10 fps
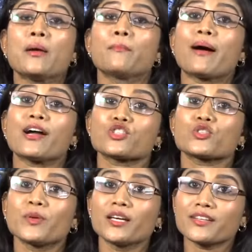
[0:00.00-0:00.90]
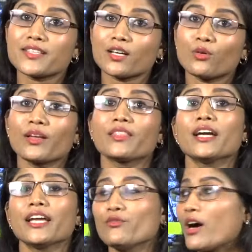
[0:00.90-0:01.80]
biosphere reserve in the
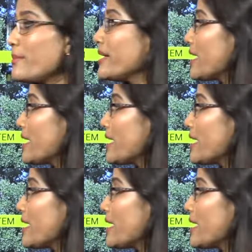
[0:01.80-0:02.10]
environment